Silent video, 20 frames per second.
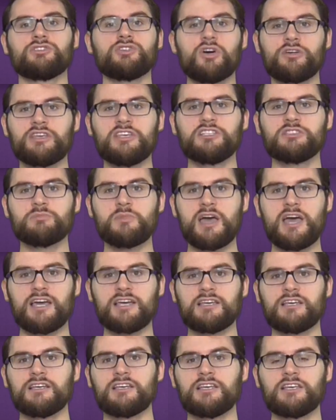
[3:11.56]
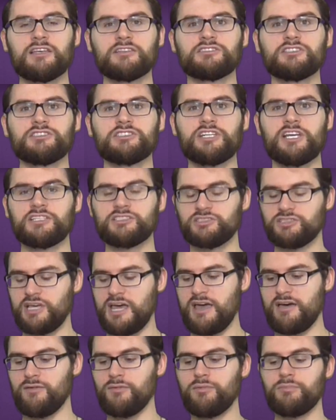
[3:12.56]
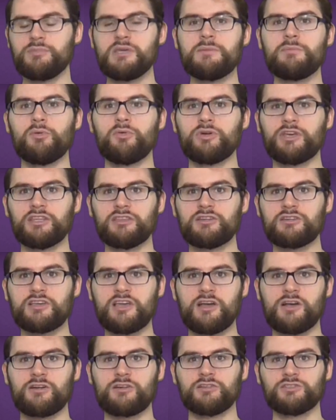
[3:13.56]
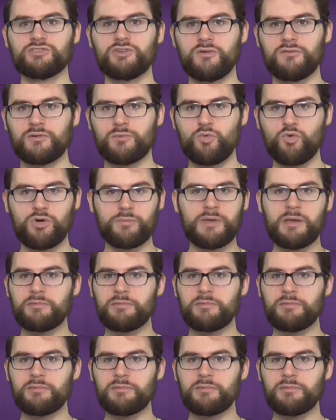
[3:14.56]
Talking Smack, gets a chance to have people get their characters over more.